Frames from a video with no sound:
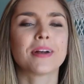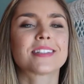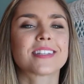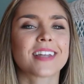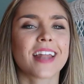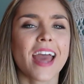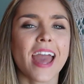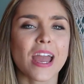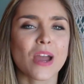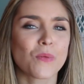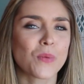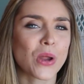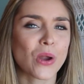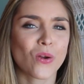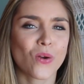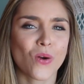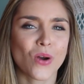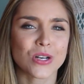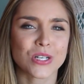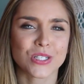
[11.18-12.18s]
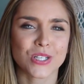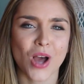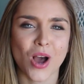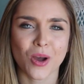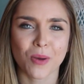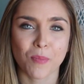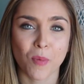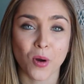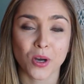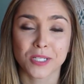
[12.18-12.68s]
But today, we are going to
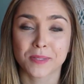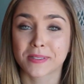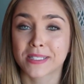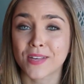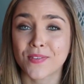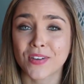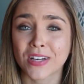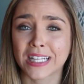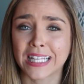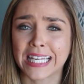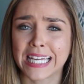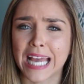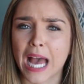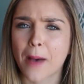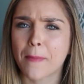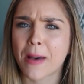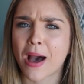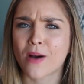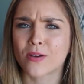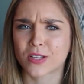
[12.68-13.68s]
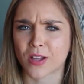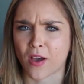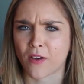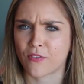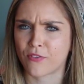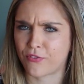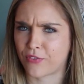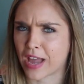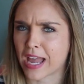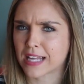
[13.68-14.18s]
talk more specifically about
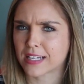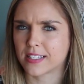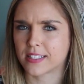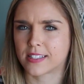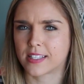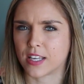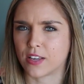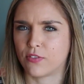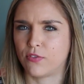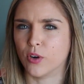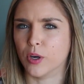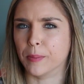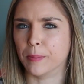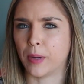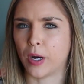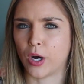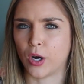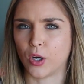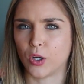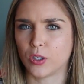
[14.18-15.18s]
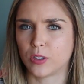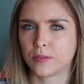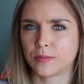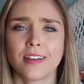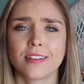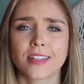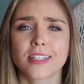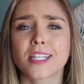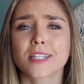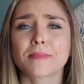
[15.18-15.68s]
fantasy football.
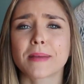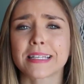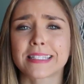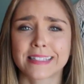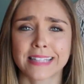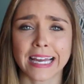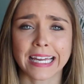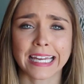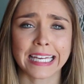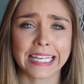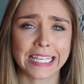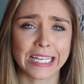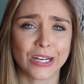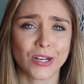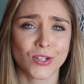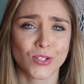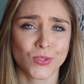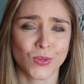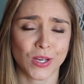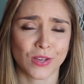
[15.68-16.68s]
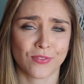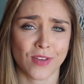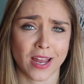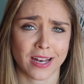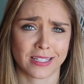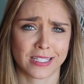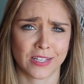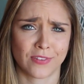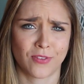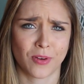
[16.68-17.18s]
This is my second year doing
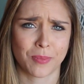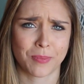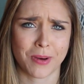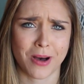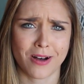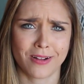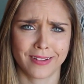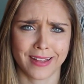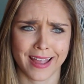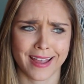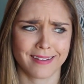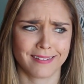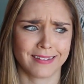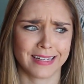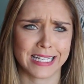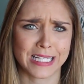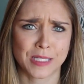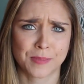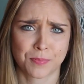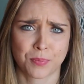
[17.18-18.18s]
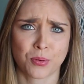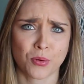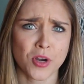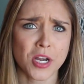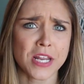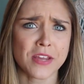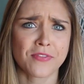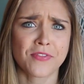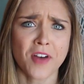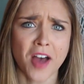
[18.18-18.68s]
fantasy football, and it's
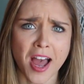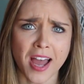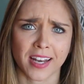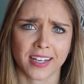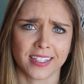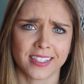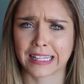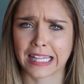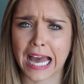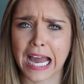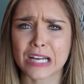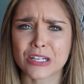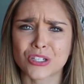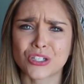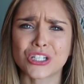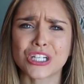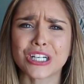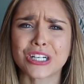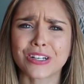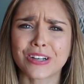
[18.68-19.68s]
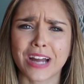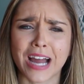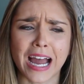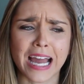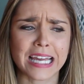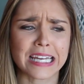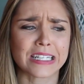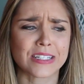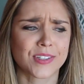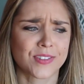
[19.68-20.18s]
pretty fun. Last year,
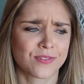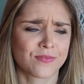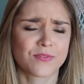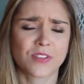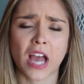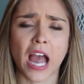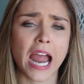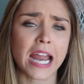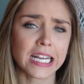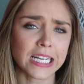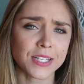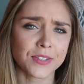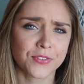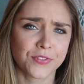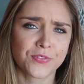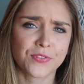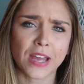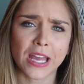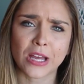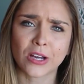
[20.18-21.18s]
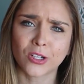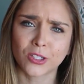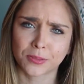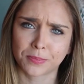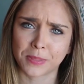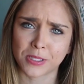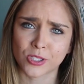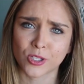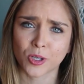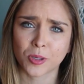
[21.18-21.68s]
I kind of
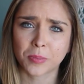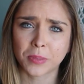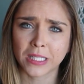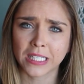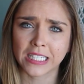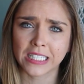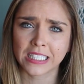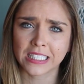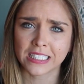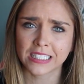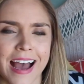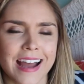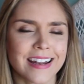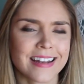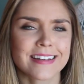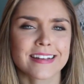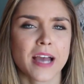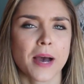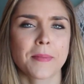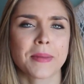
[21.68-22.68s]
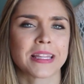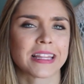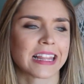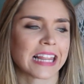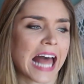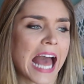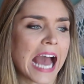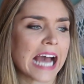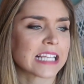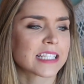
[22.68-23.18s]
failed miserably. I didn't come in
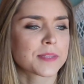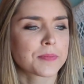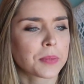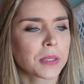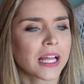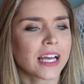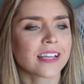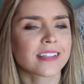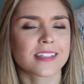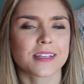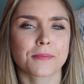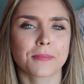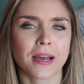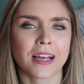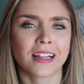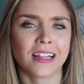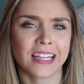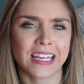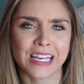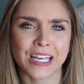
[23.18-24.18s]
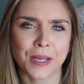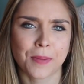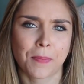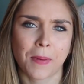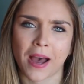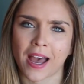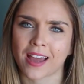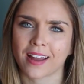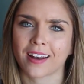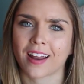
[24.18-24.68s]
last place in my league,
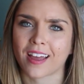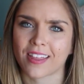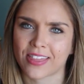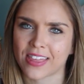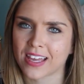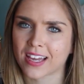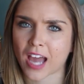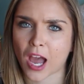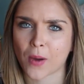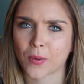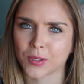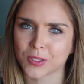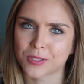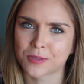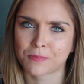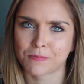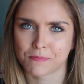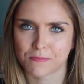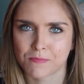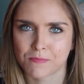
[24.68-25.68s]
but I think I was